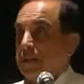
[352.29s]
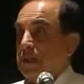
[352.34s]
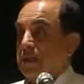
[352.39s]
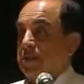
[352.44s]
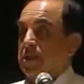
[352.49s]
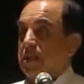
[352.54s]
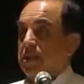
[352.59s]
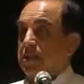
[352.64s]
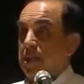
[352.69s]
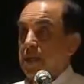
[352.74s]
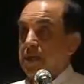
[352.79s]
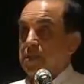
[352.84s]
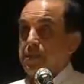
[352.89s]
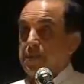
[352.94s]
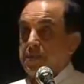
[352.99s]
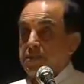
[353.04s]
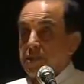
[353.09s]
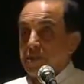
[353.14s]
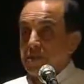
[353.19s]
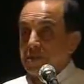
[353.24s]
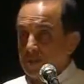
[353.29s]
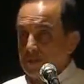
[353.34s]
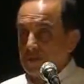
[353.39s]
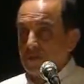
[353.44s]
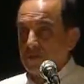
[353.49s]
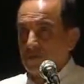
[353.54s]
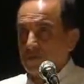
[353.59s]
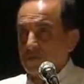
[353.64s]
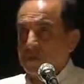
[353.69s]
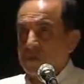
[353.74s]
They said the
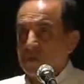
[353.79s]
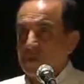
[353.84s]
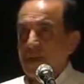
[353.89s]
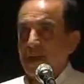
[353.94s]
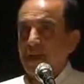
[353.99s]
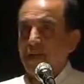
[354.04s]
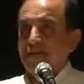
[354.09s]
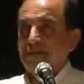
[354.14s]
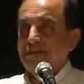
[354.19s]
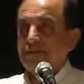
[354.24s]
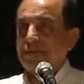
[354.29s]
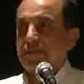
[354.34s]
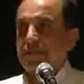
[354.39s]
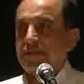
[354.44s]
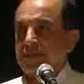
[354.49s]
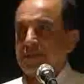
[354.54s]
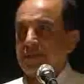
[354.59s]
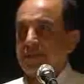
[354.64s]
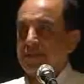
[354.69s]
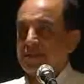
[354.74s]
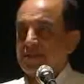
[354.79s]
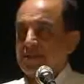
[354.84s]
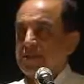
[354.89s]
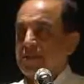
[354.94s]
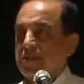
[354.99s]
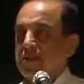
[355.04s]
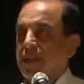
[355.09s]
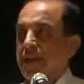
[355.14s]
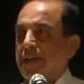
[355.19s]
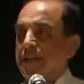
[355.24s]
SPG, which they have, this,
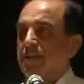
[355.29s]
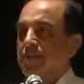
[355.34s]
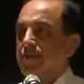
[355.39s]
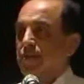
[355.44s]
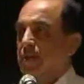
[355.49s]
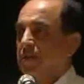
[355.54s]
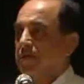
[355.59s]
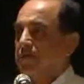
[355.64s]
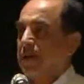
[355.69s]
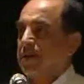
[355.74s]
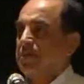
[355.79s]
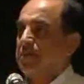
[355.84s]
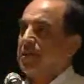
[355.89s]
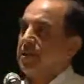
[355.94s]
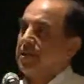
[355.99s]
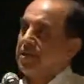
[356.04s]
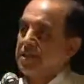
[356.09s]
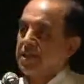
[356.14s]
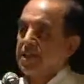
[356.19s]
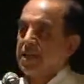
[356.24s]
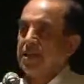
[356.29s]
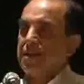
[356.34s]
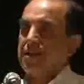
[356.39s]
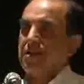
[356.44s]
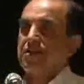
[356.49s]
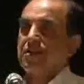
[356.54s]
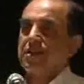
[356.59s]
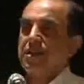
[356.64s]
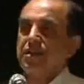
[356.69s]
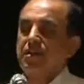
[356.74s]
like the royal family,
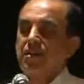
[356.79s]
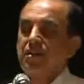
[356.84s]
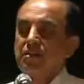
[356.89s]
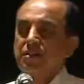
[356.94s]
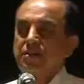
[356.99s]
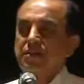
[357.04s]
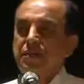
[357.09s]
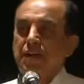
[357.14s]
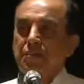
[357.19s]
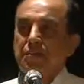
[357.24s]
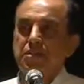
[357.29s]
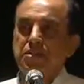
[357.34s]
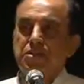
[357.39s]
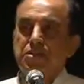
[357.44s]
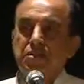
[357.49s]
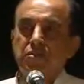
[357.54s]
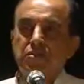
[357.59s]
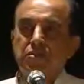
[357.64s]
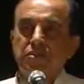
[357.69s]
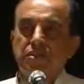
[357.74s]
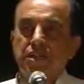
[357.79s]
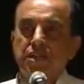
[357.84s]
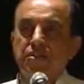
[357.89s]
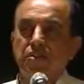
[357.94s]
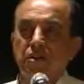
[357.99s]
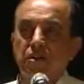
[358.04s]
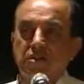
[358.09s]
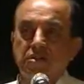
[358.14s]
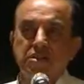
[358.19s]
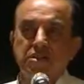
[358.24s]
all the families, including their
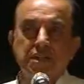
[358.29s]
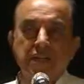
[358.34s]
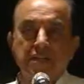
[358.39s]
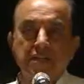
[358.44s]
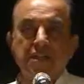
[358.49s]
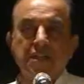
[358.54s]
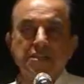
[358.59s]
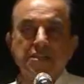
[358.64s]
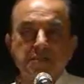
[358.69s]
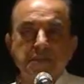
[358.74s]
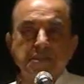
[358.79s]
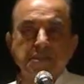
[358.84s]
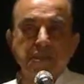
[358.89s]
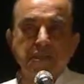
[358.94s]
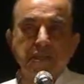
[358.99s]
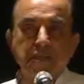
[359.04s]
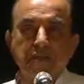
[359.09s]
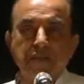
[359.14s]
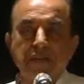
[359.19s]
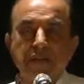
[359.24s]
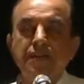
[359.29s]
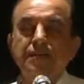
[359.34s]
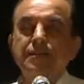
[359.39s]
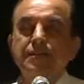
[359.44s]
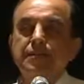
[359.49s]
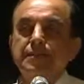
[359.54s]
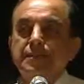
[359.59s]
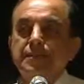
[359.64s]
dogs, get SPG cover.